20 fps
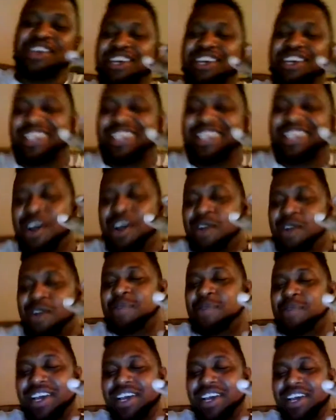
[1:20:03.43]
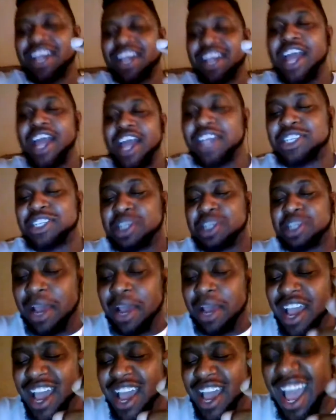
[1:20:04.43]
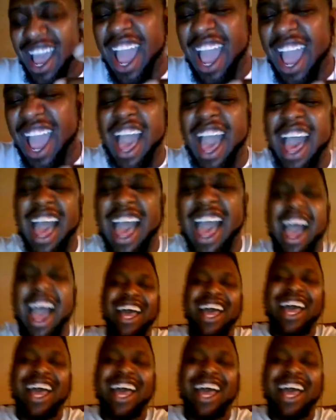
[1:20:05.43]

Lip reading: You know, man, Dave Chappelle,